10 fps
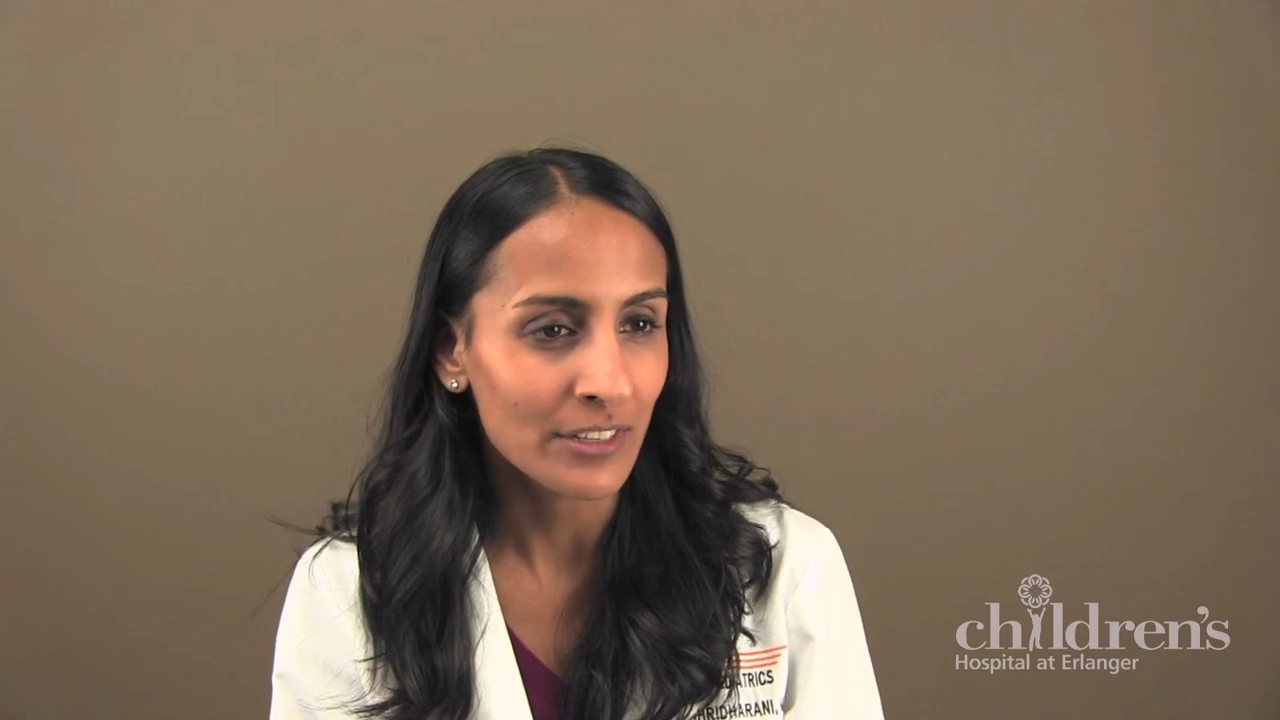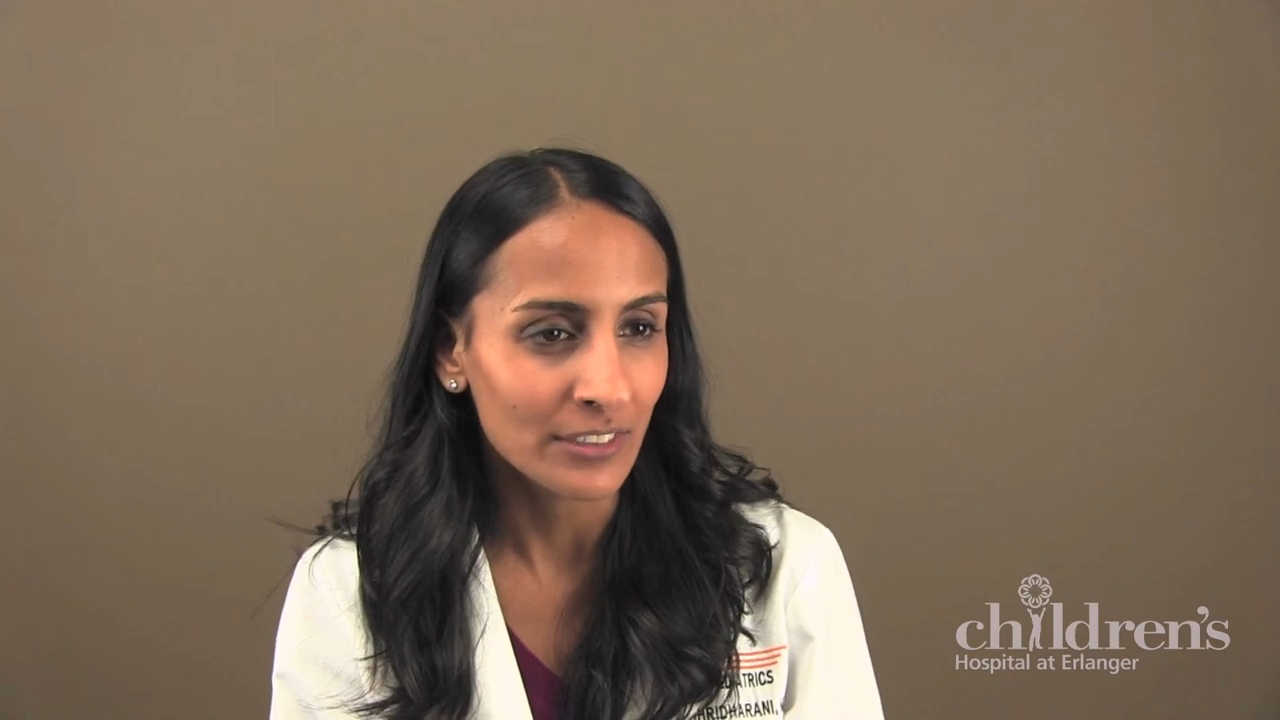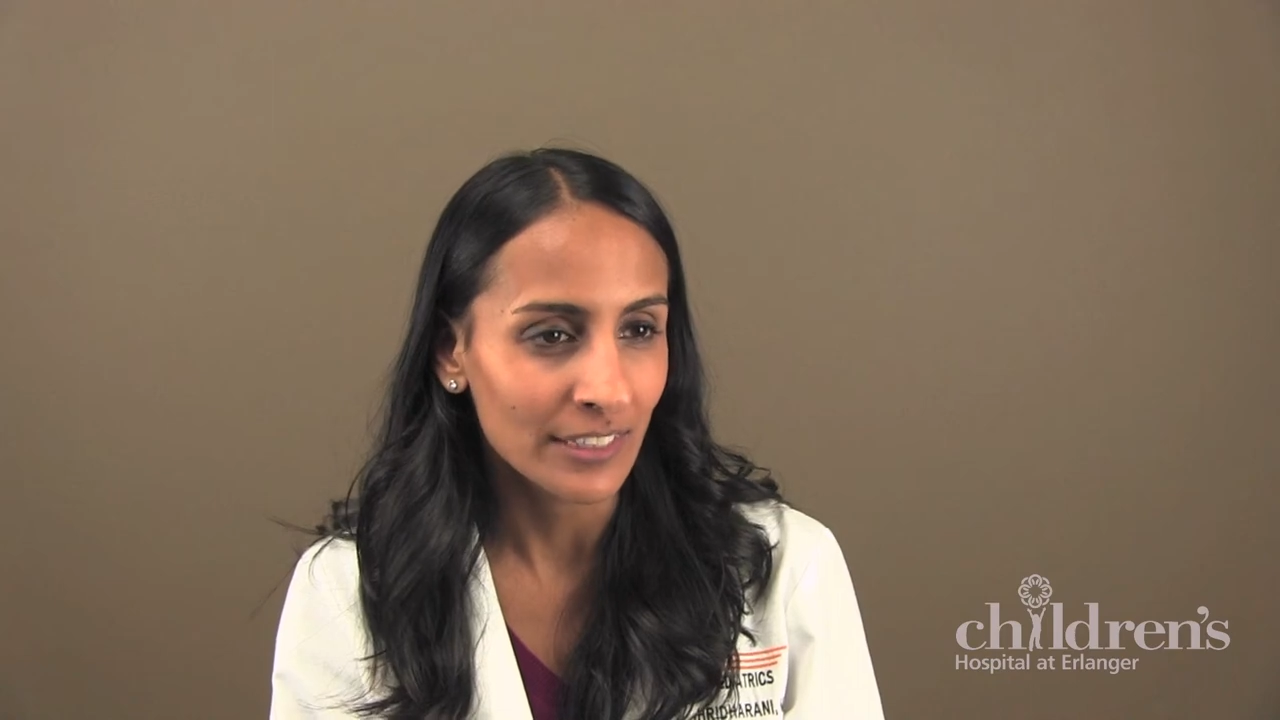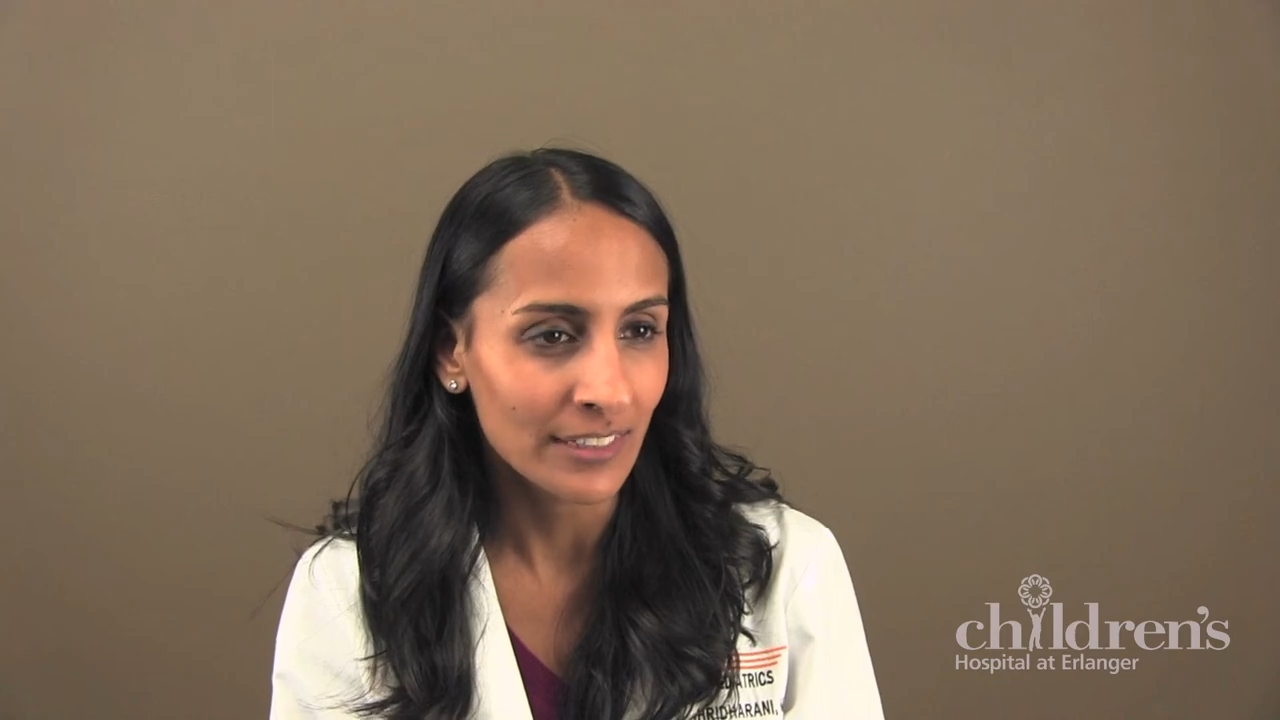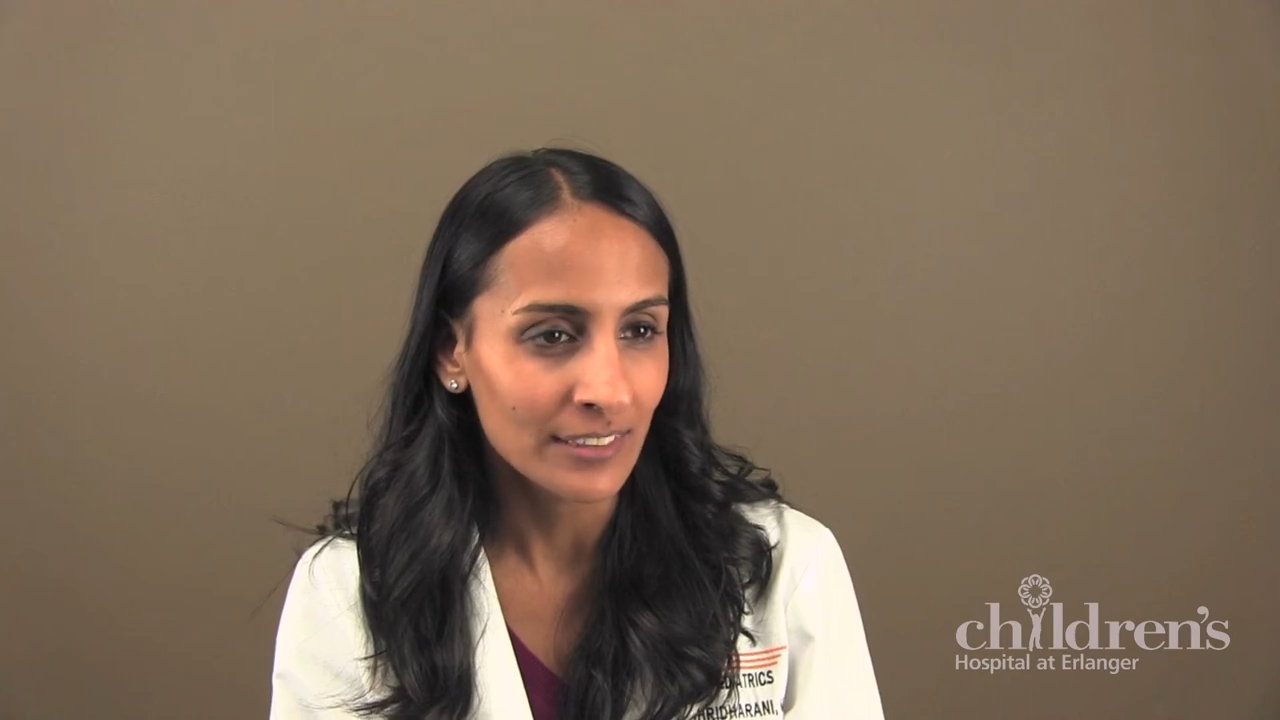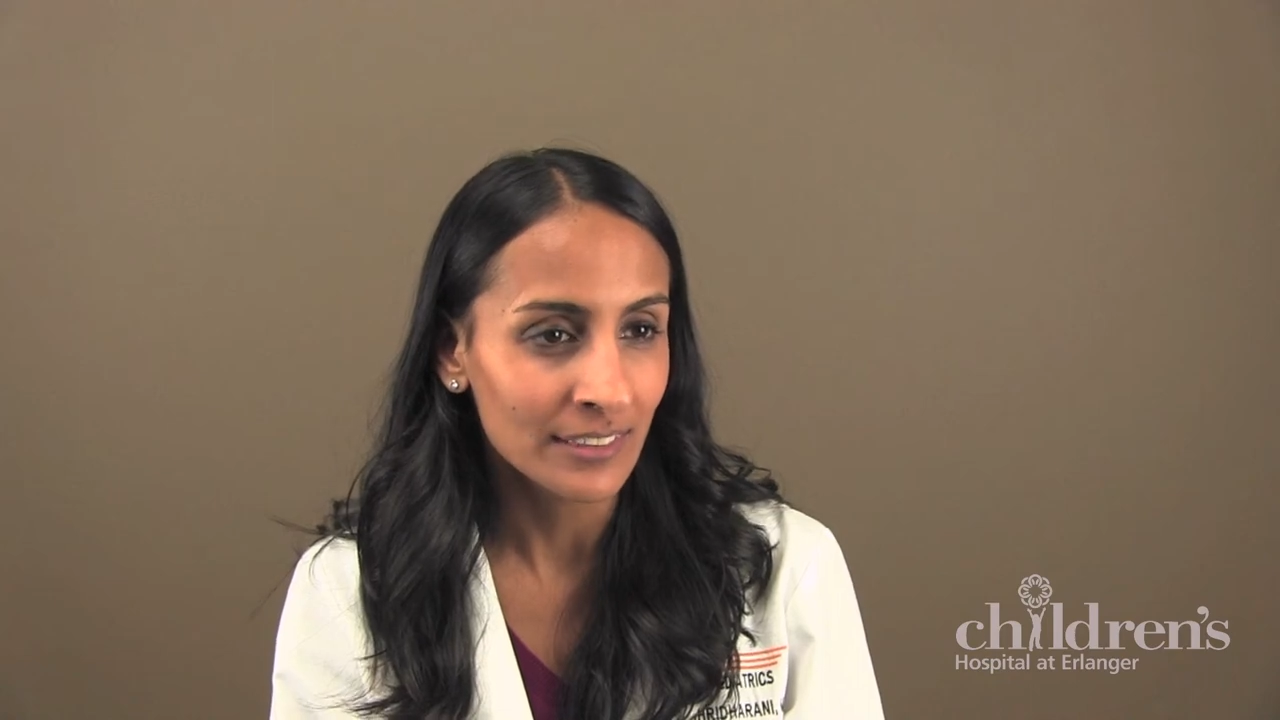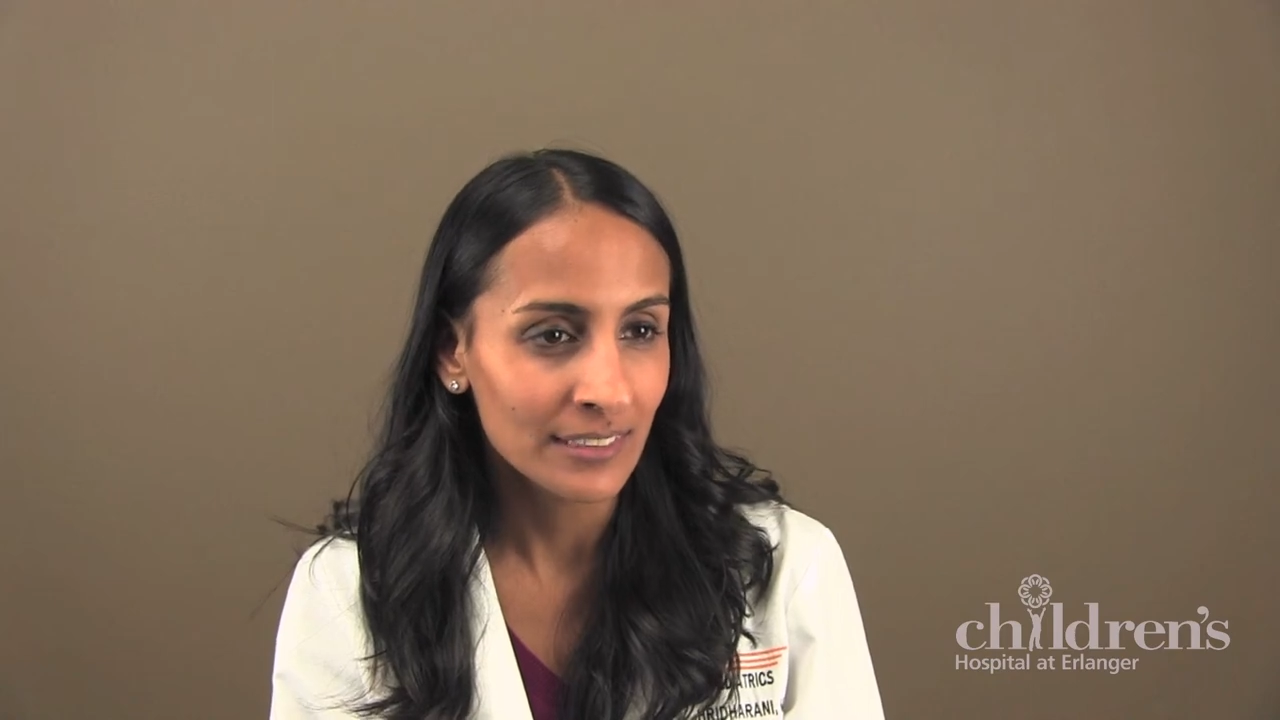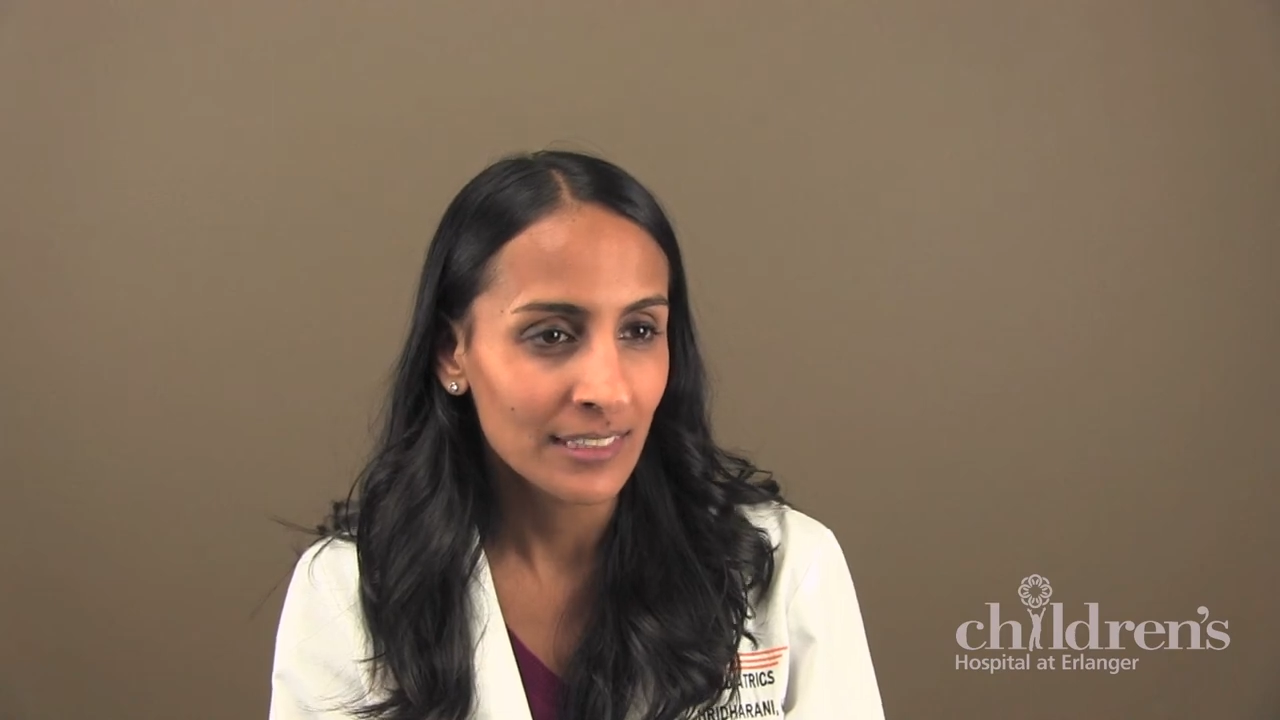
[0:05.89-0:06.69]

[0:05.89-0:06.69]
at Erlanger.